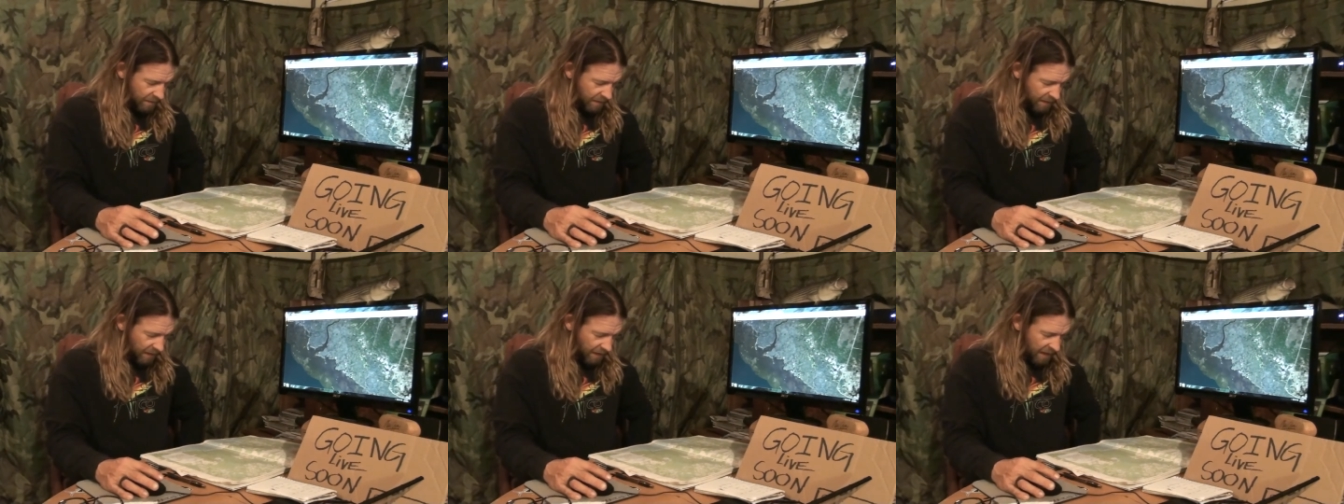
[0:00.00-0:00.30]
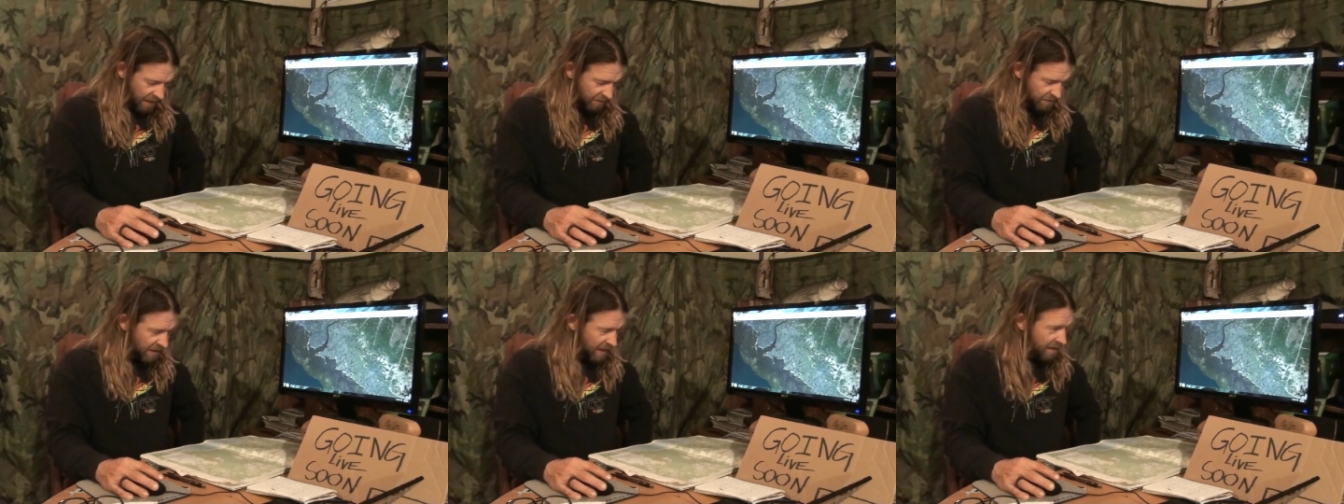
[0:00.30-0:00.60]

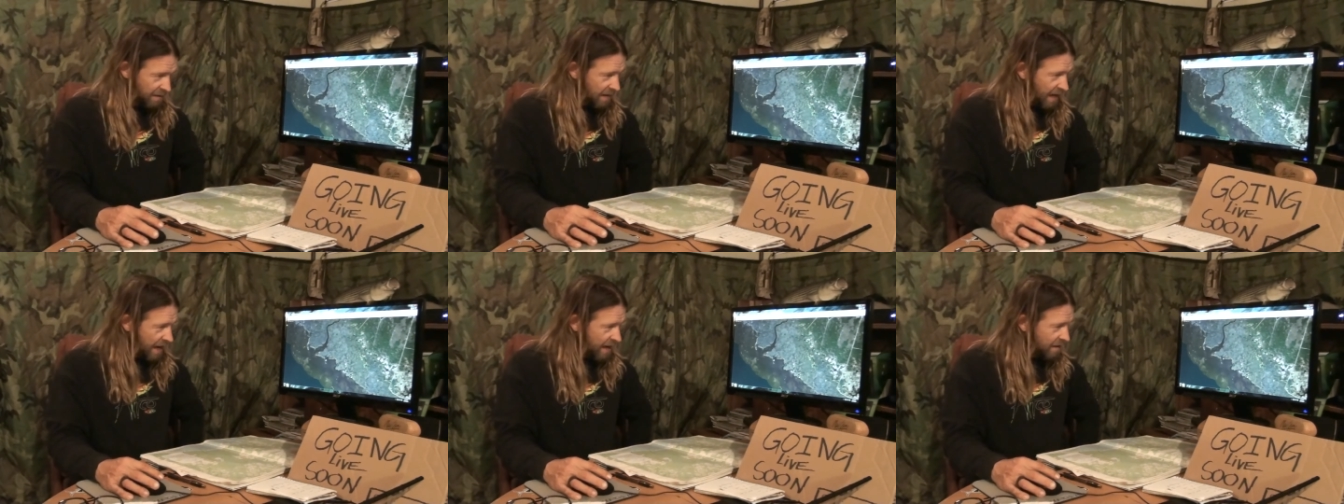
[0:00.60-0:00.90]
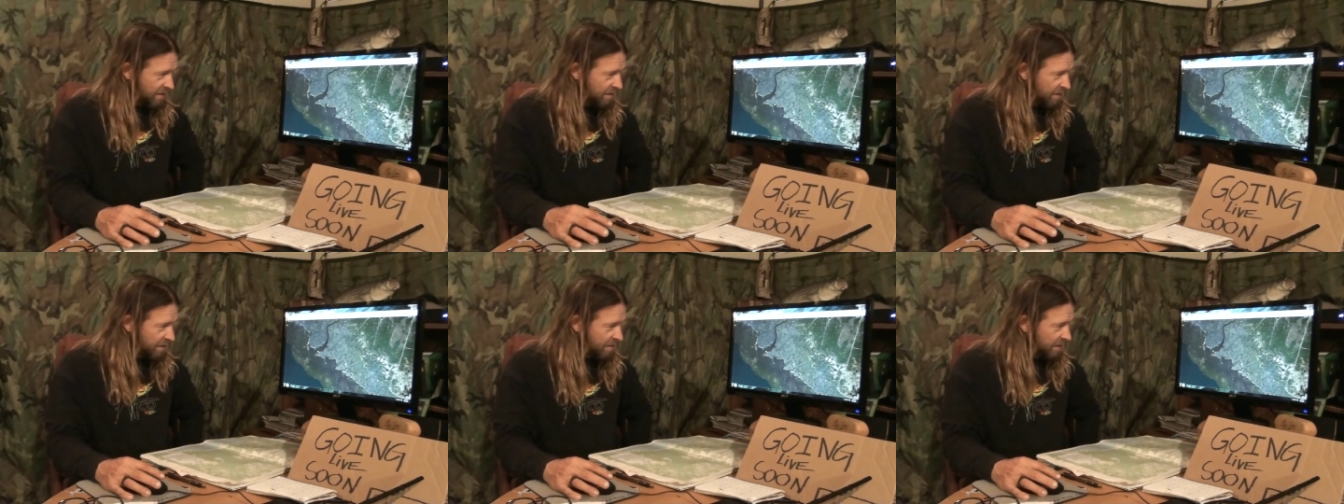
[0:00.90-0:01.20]
Yeah,
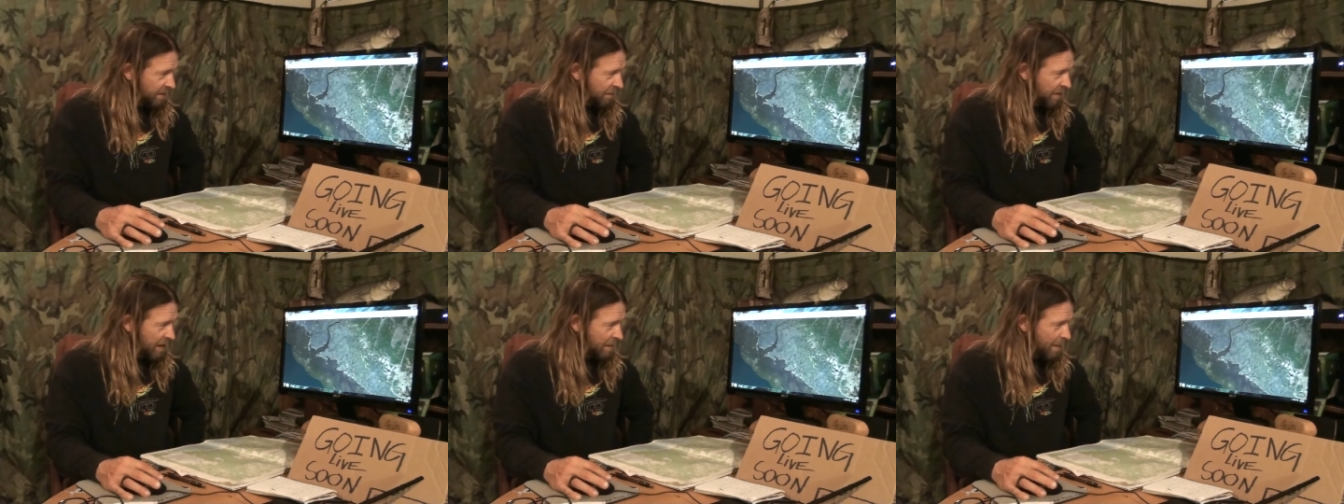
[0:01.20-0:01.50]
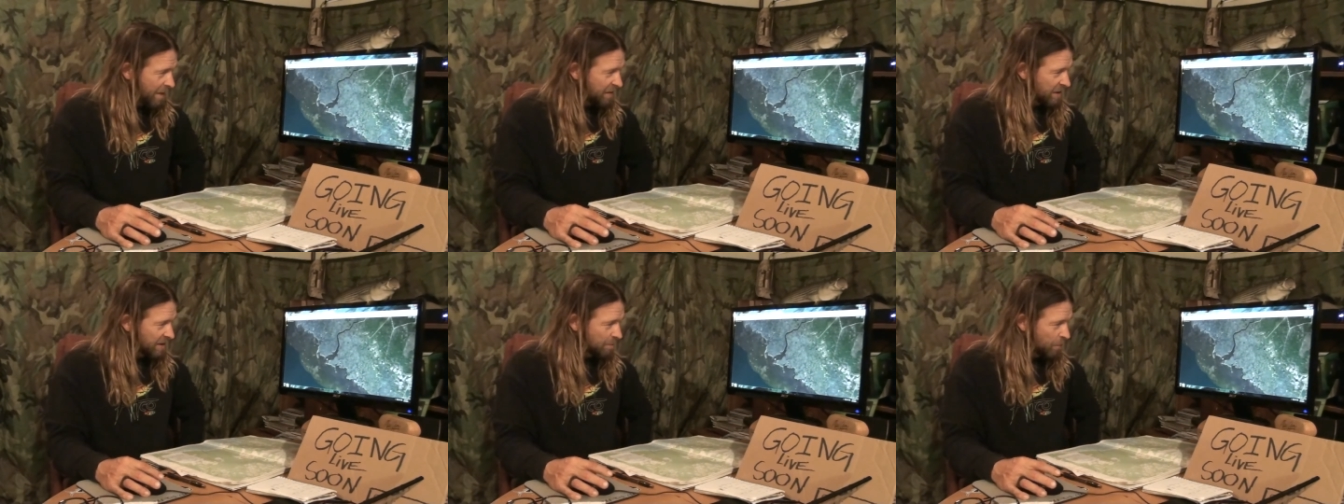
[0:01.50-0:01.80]
and the thing
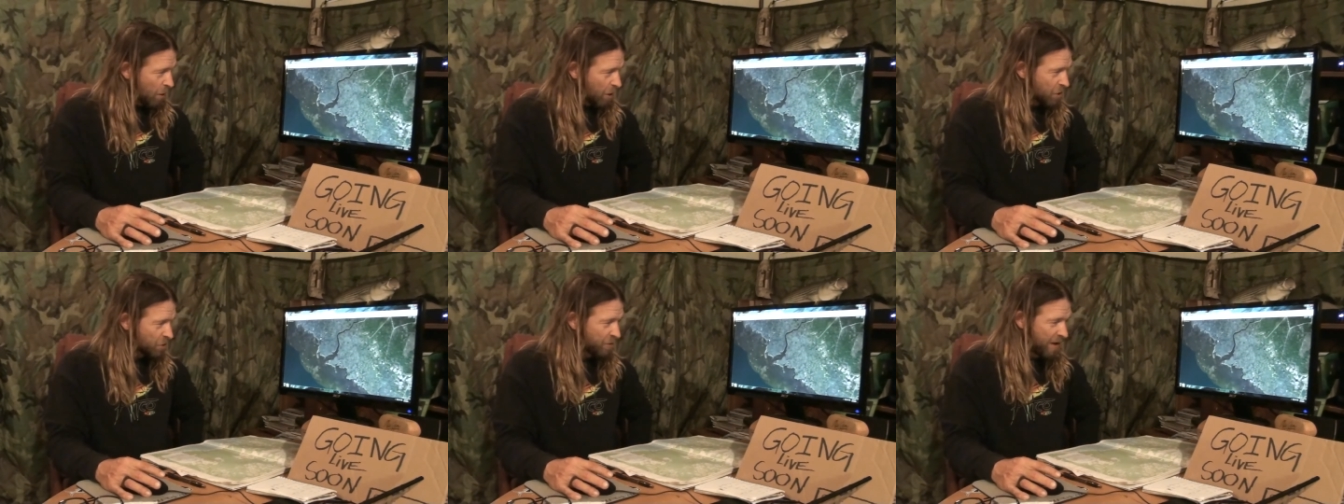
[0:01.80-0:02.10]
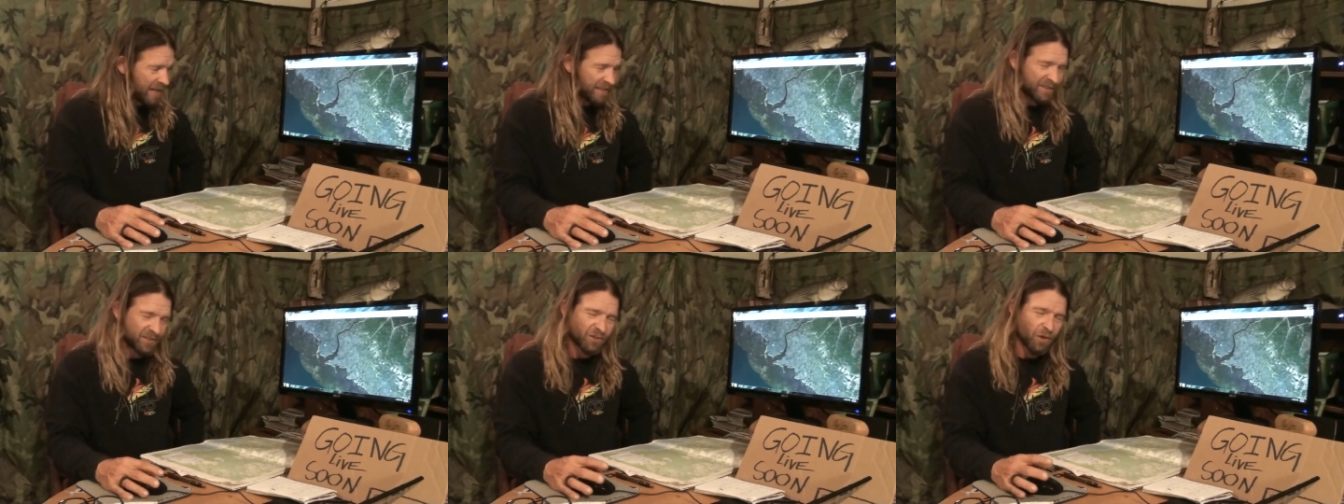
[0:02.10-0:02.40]
about this marsh
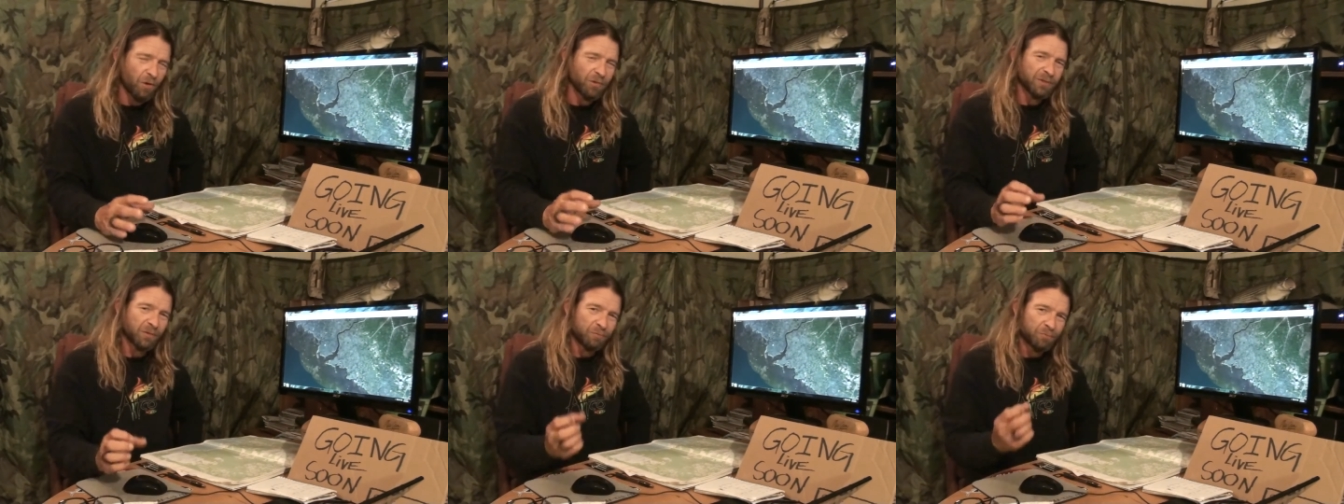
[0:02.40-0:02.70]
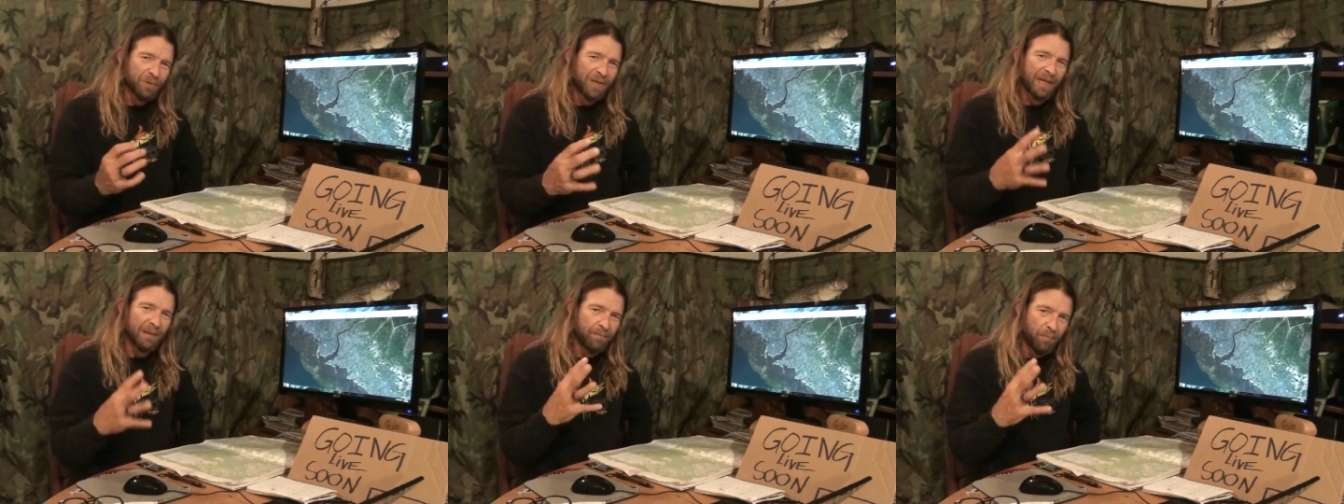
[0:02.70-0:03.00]
grass, it's also
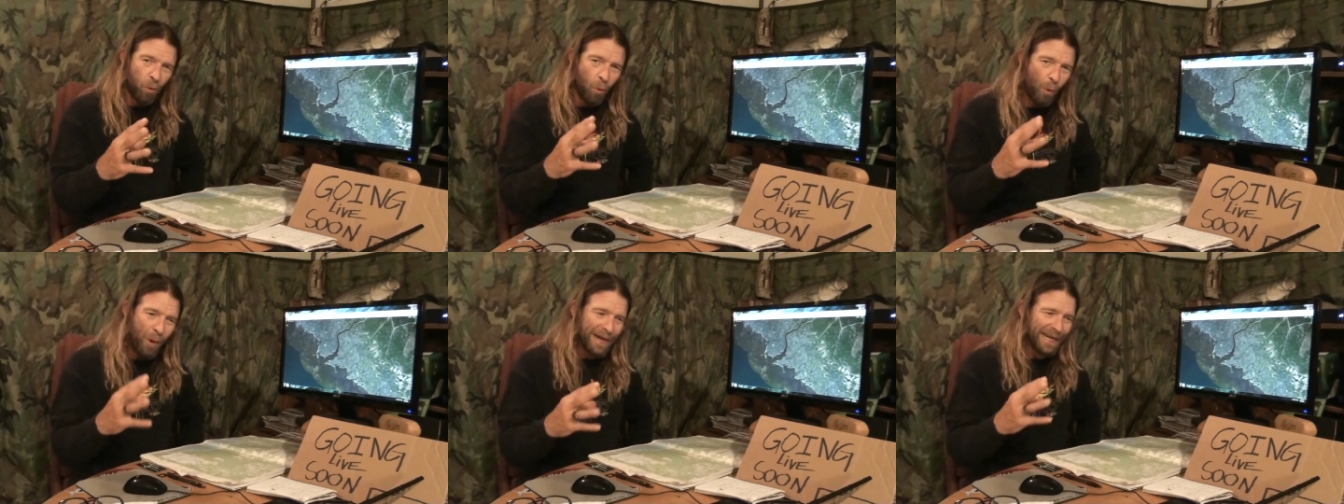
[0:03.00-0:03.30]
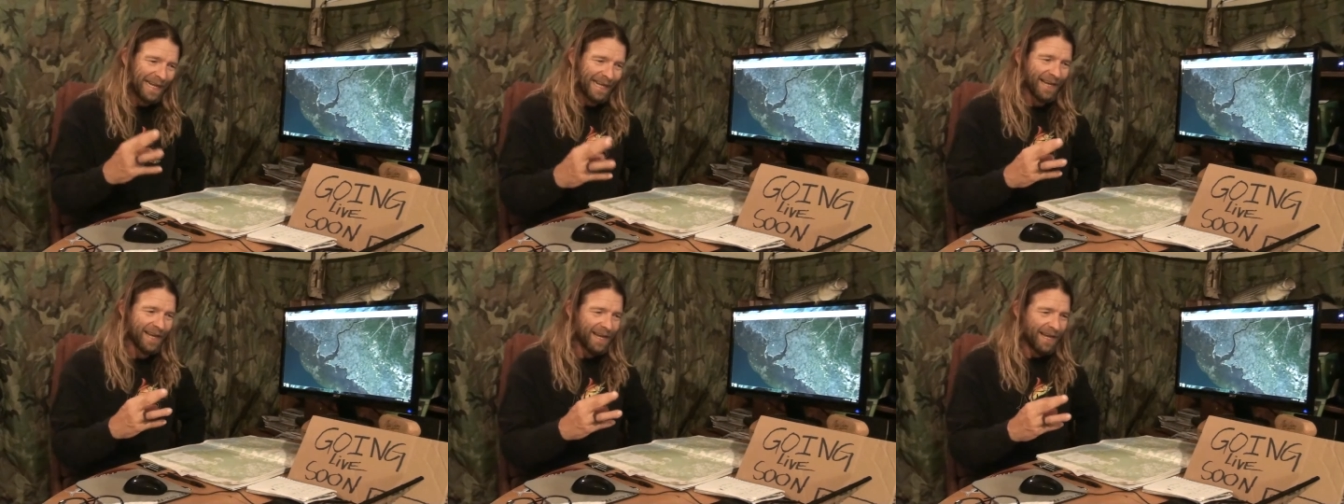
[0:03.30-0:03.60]
really
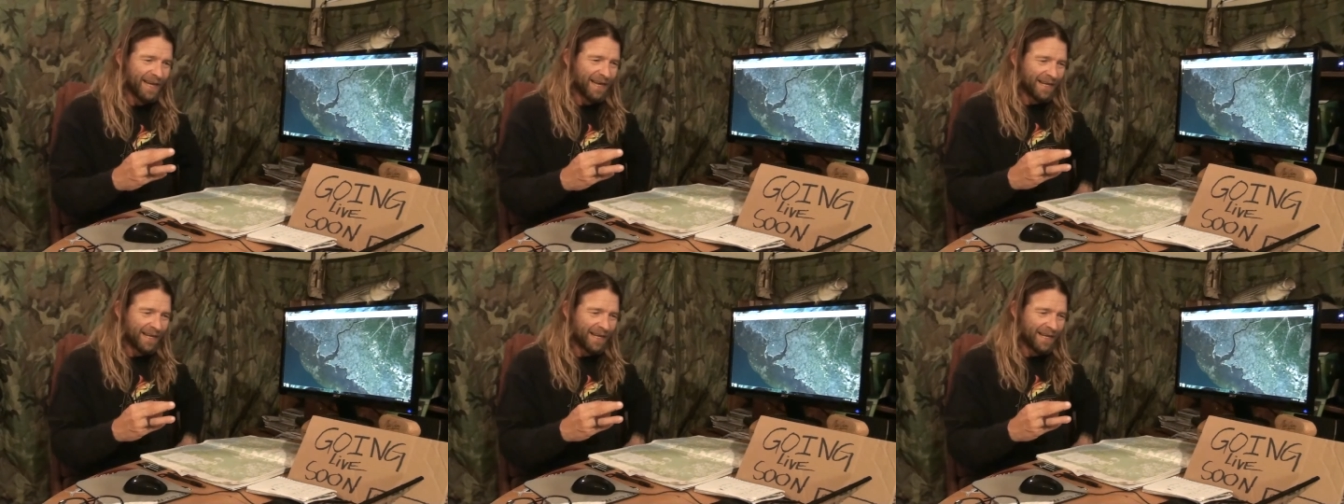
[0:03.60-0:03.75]
pointy.